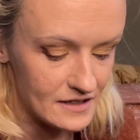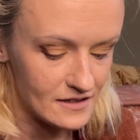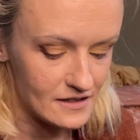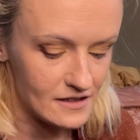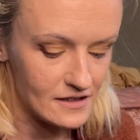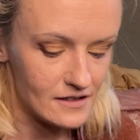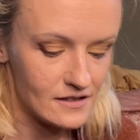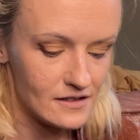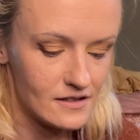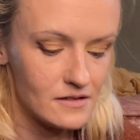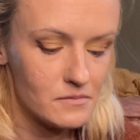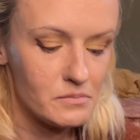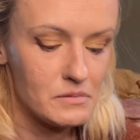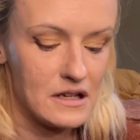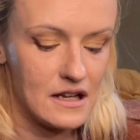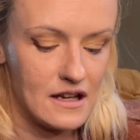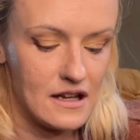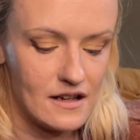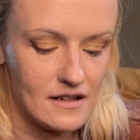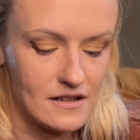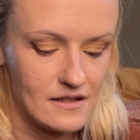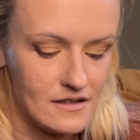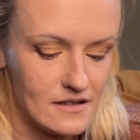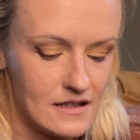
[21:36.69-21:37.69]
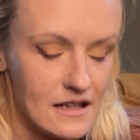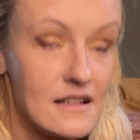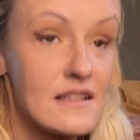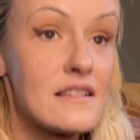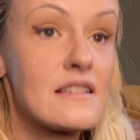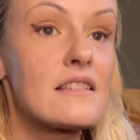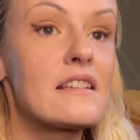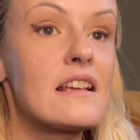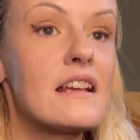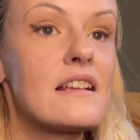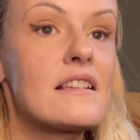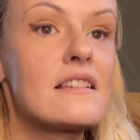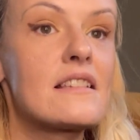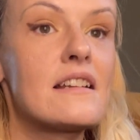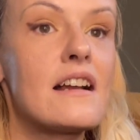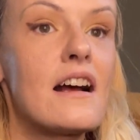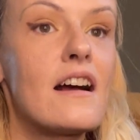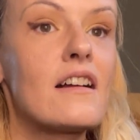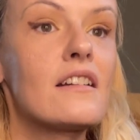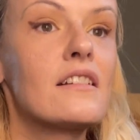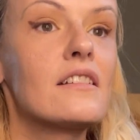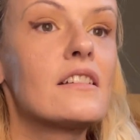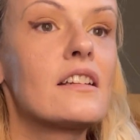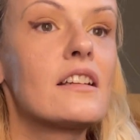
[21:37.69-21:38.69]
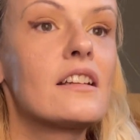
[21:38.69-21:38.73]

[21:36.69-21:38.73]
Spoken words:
this because it's not.